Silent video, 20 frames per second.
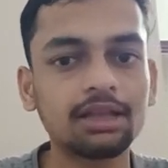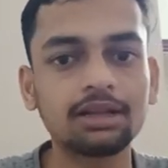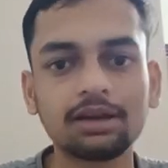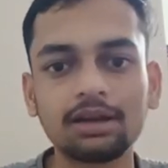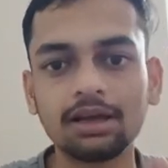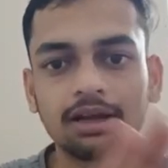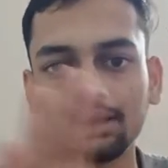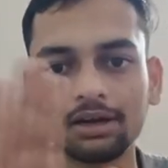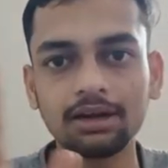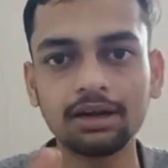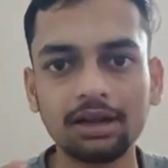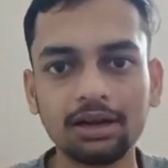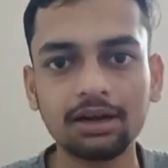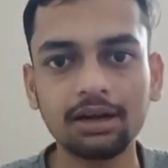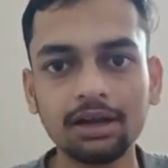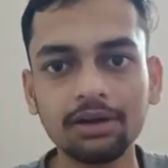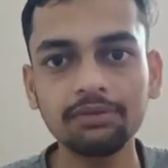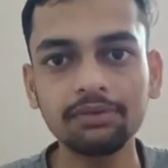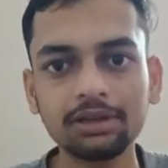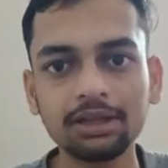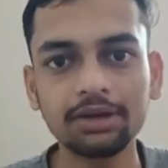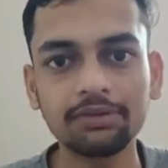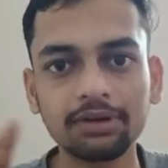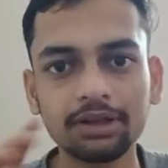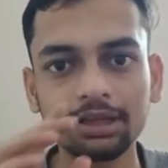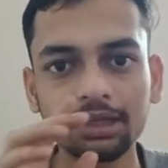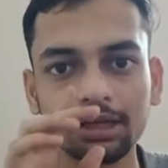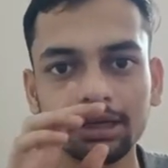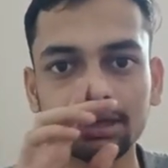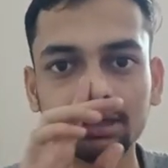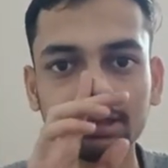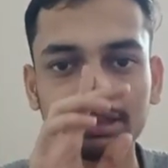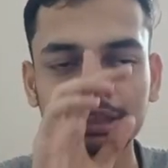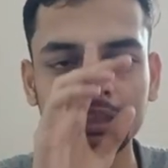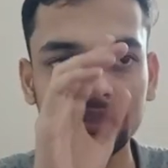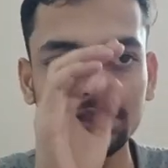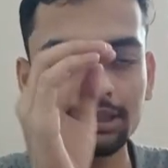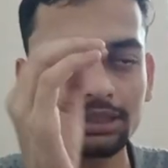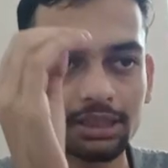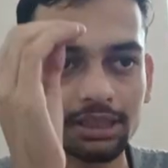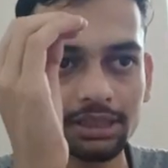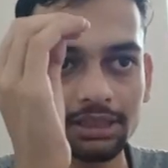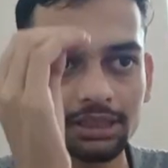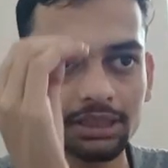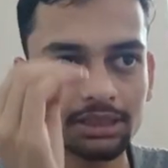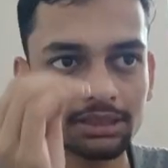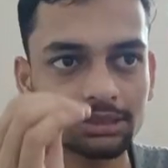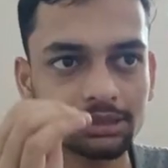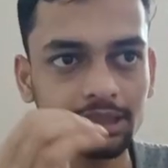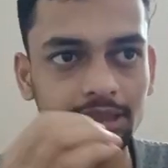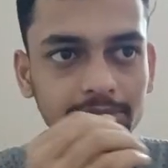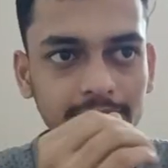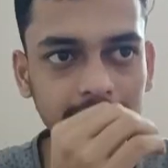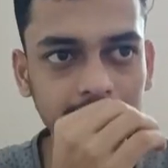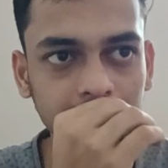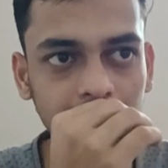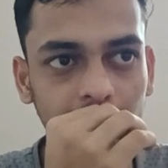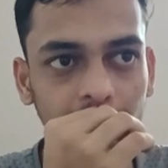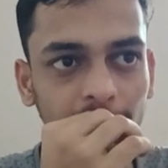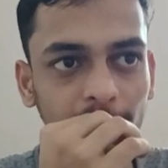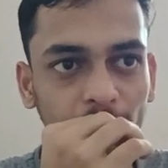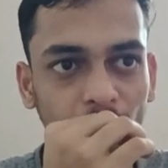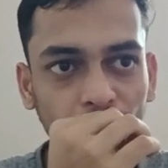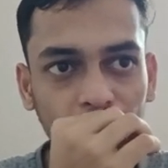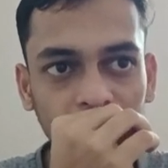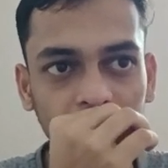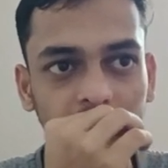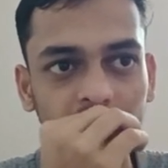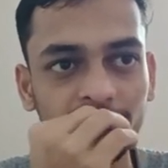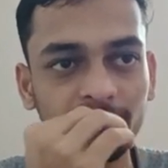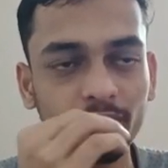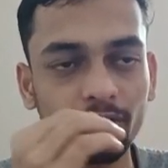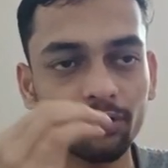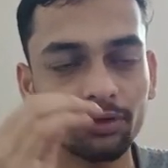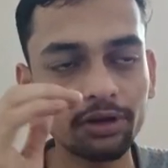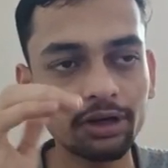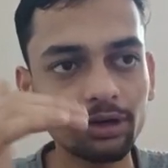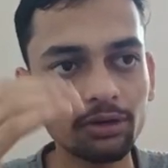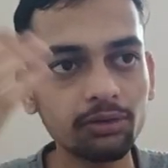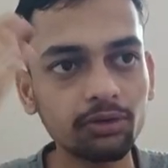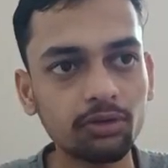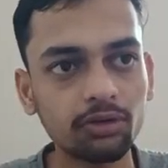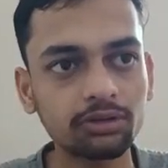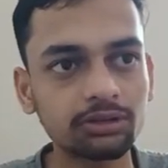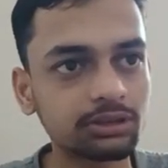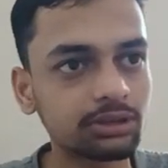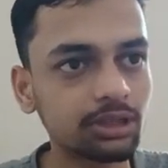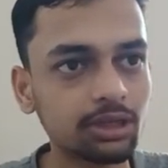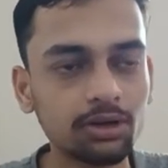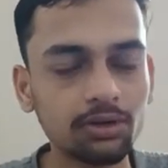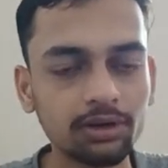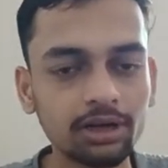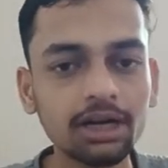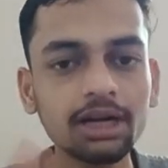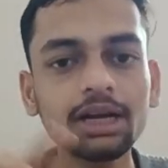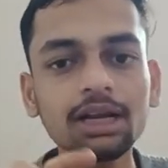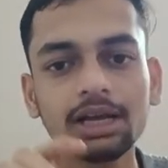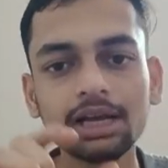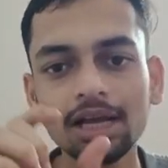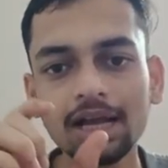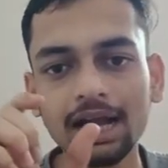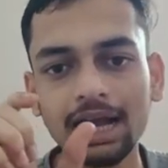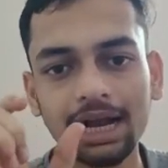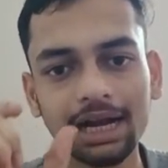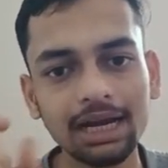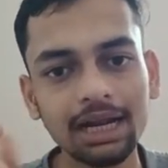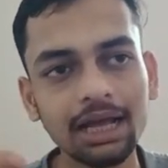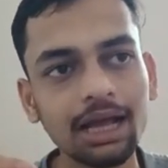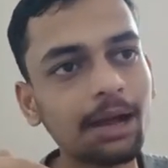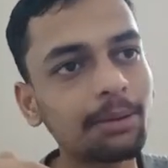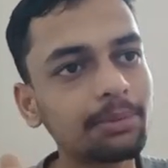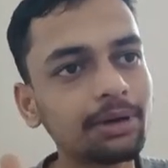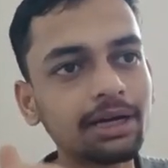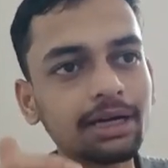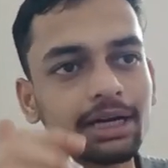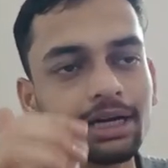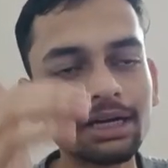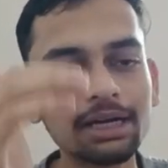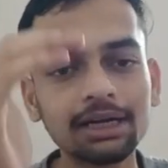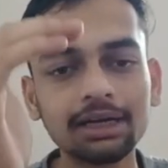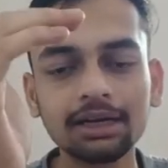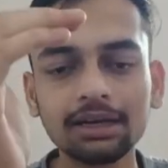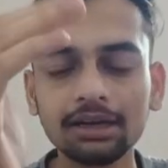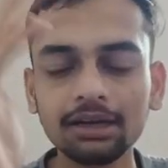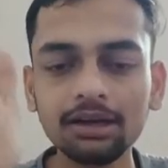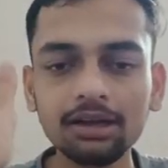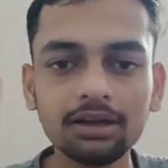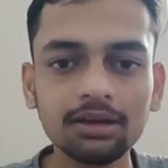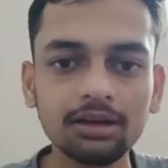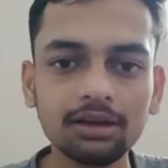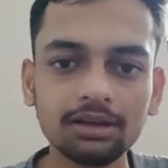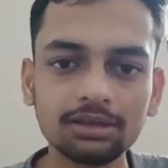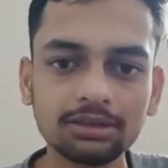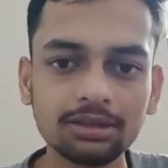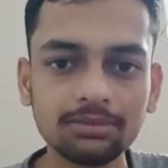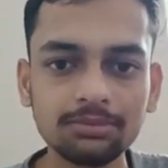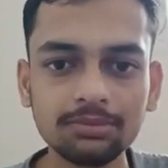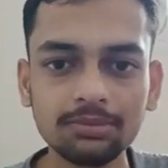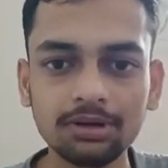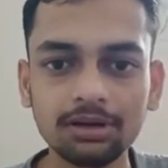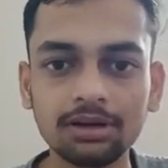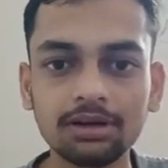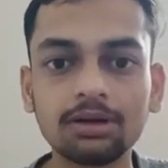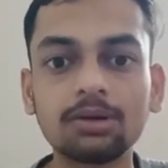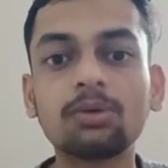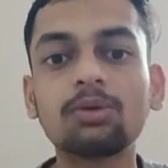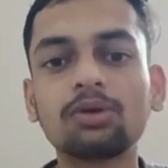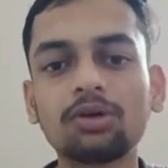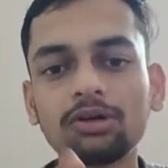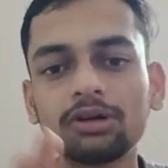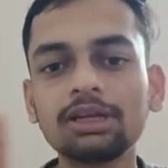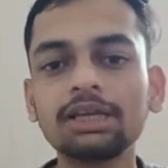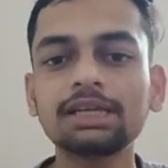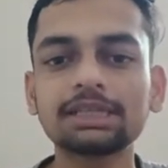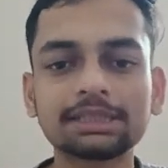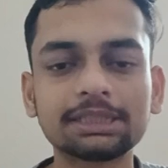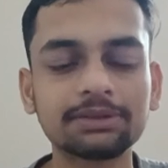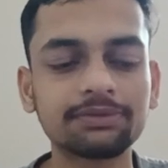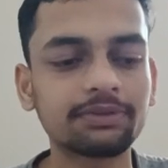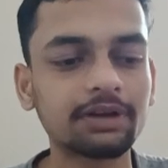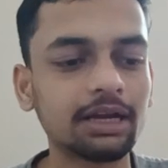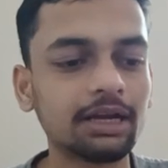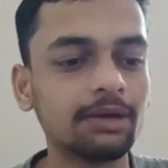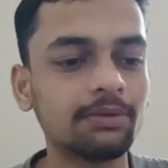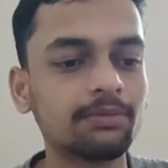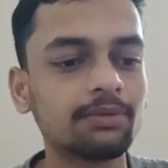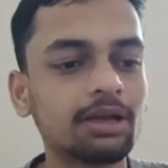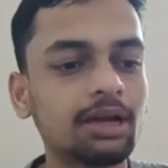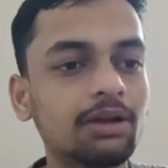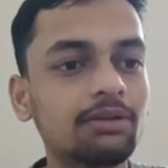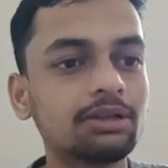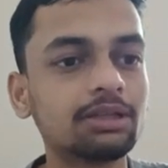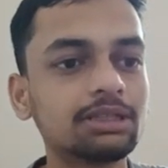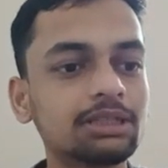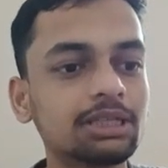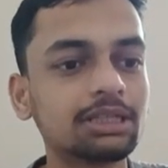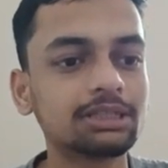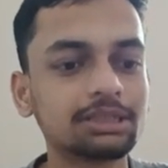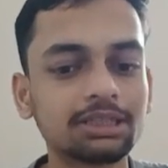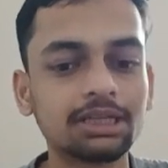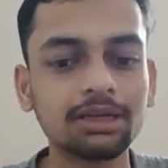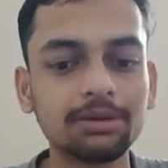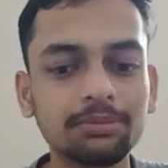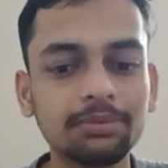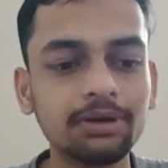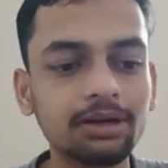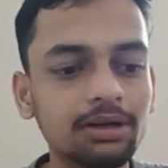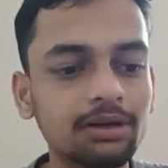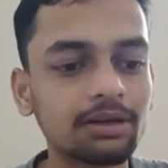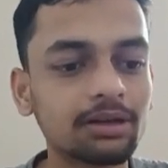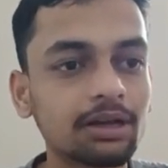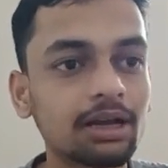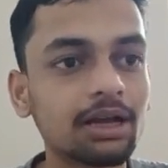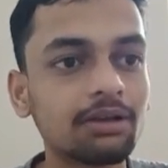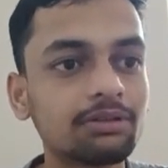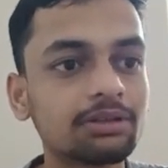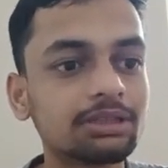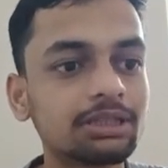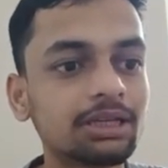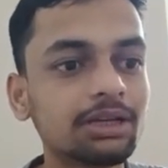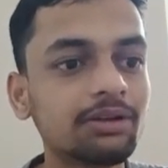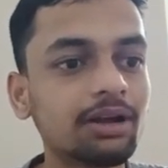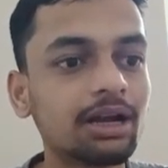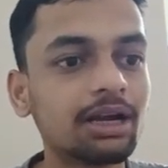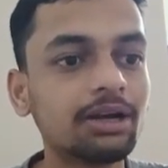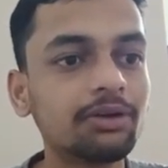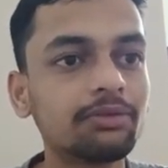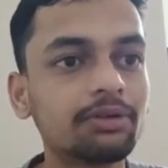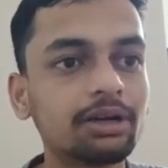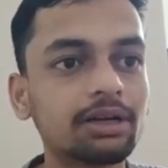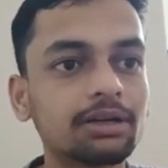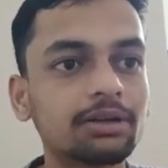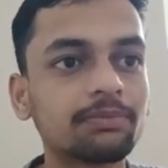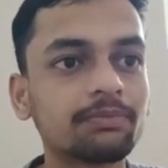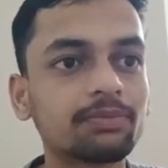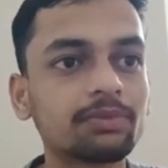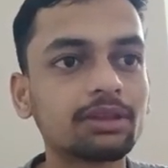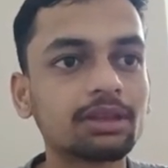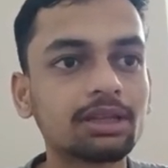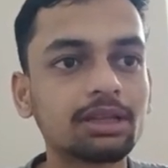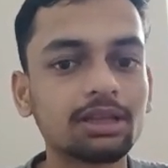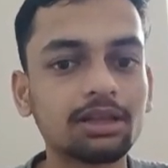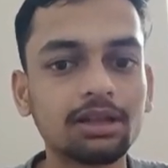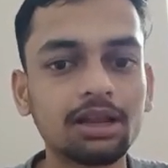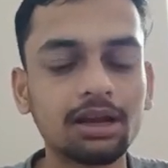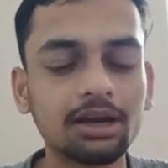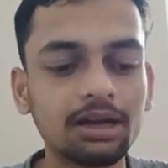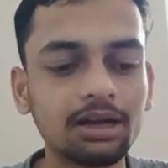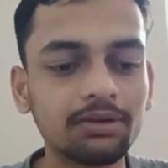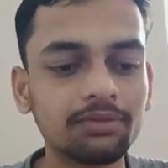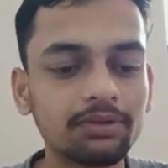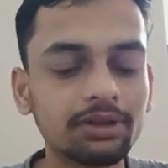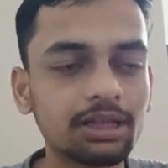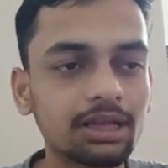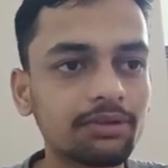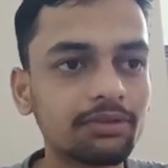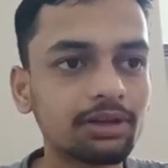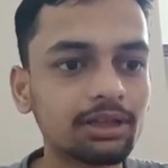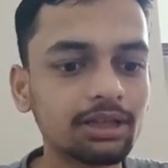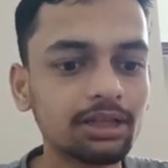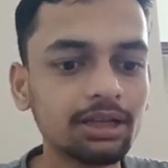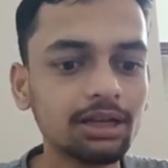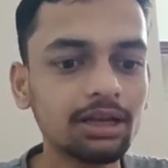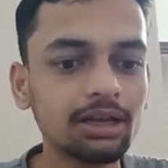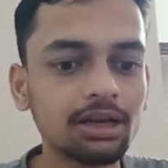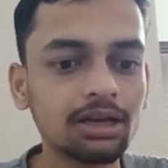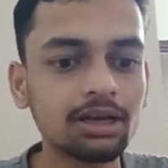Done with everything. These are the steps what we are following to launch the rocket, and I updated it in some o.txt file. I'll just escape it, I'll save and quit. Done with everything.